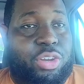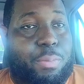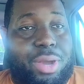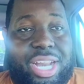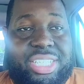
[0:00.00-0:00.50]
They're
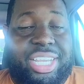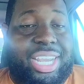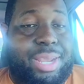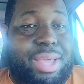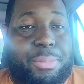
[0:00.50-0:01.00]
probably sick of
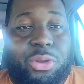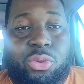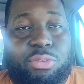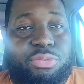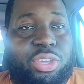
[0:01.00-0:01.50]
him not being
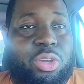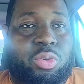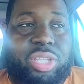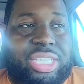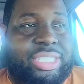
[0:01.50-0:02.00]
on the
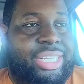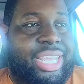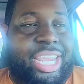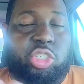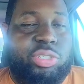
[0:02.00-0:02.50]
field. Things like
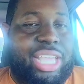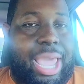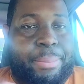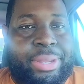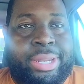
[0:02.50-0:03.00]
that. Injuries
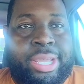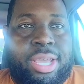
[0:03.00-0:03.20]
happen.